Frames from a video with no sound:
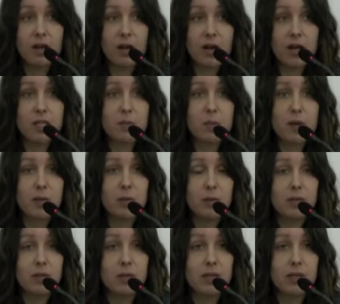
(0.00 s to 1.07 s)
I spent
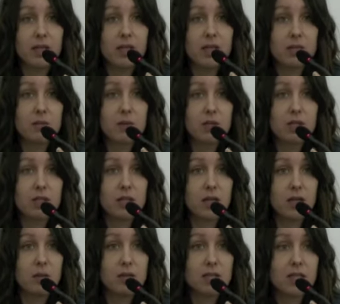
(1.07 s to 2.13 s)
probably as much
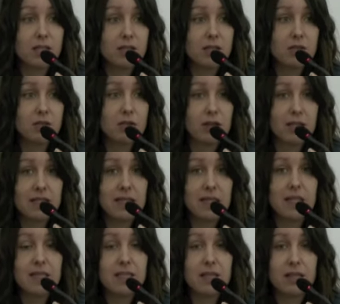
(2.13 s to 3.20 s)
time as I did
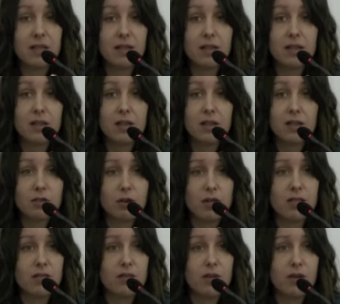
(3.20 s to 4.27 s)
translating,
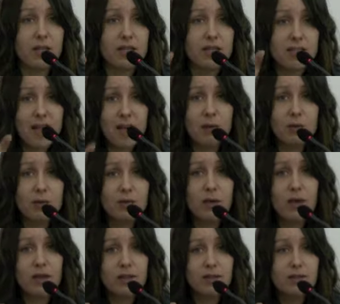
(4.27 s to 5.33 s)
trying to find sound
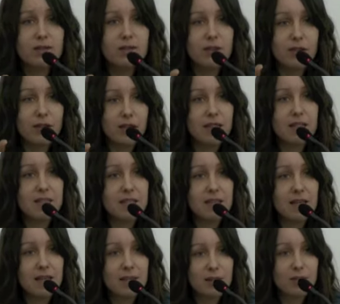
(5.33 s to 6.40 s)
files on the
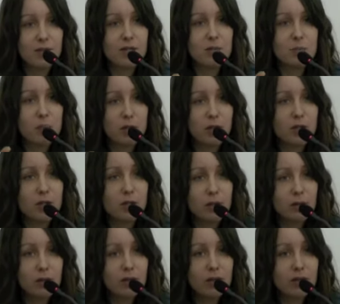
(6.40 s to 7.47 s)
internet of these bird
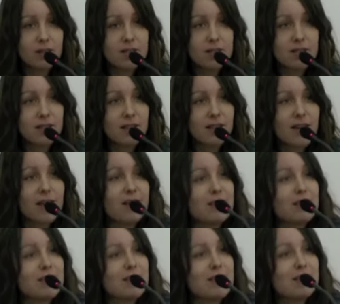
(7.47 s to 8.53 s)
calls, and
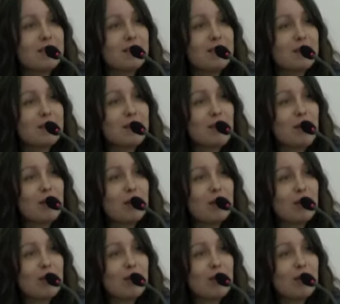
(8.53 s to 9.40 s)
just listening to them over